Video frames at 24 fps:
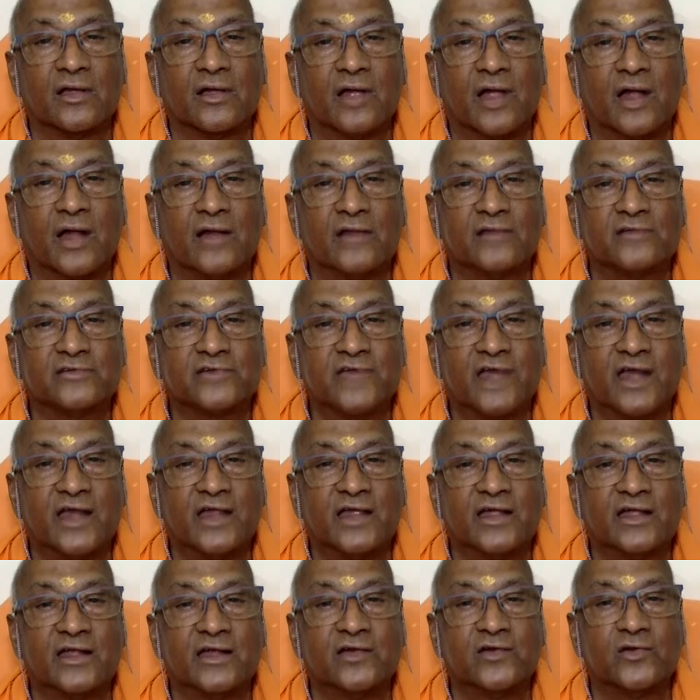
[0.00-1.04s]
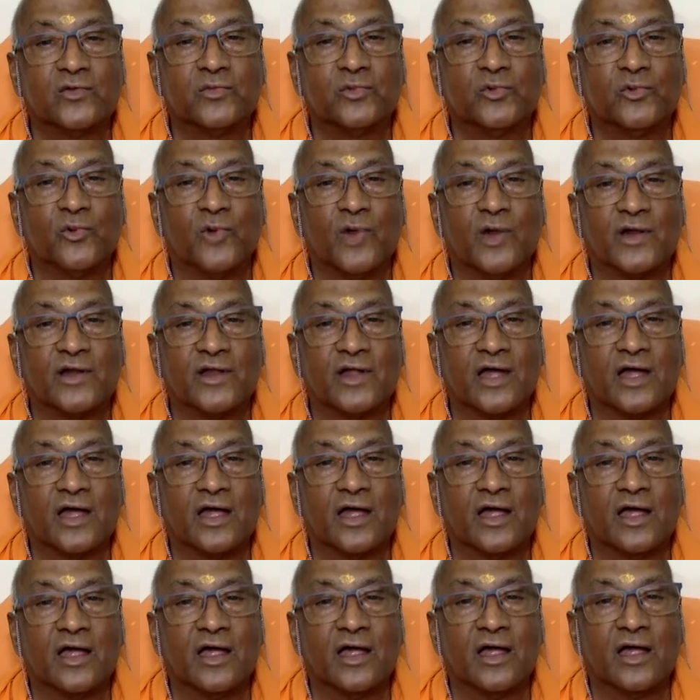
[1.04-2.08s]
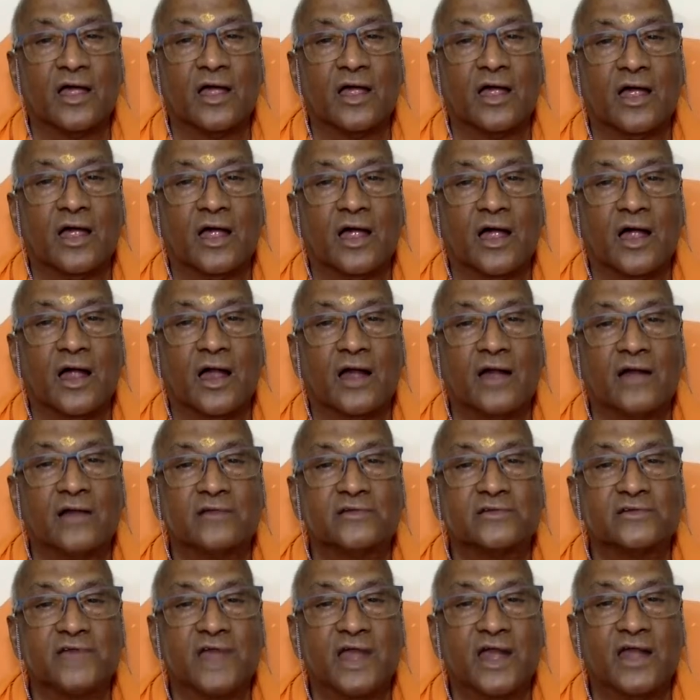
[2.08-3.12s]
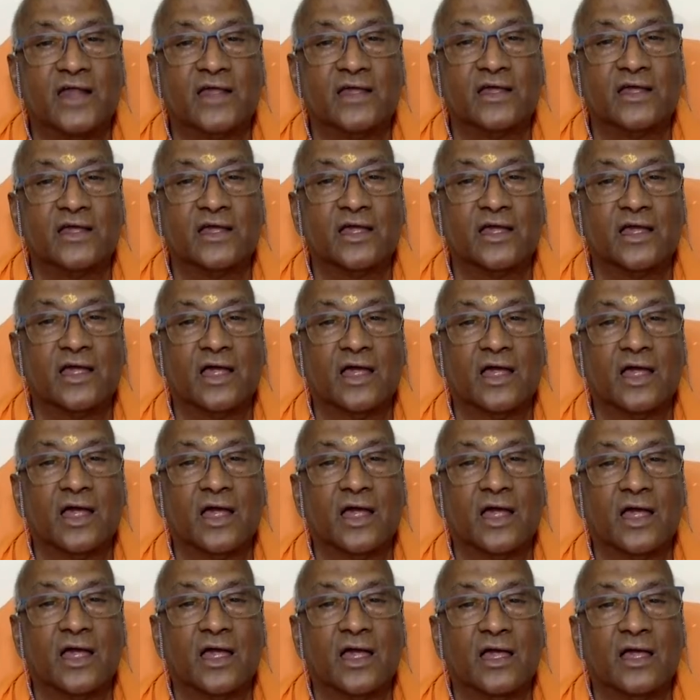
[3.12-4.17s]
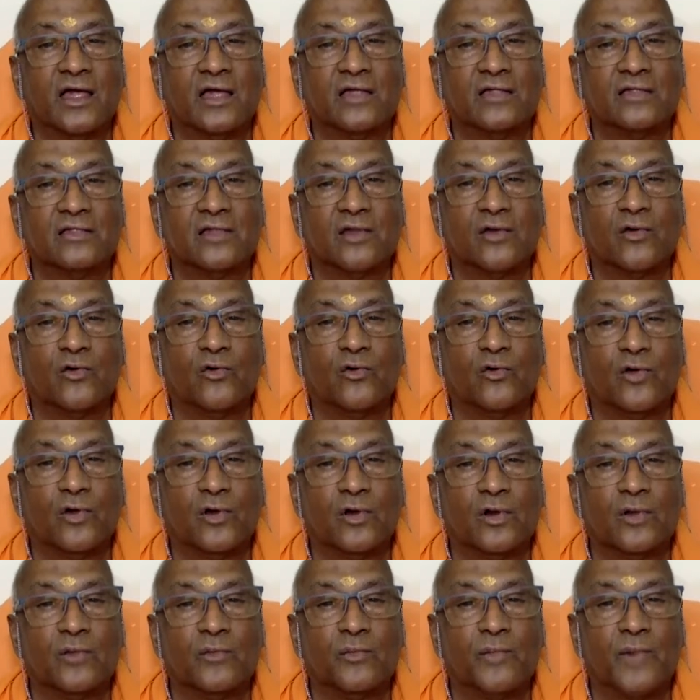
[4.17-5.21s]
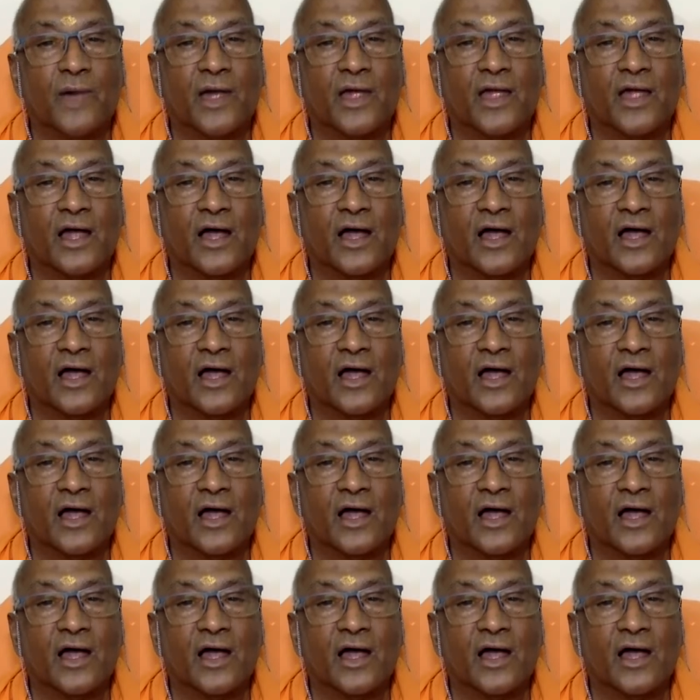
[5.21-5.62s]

Understanding it to be water. Understanding the whole maya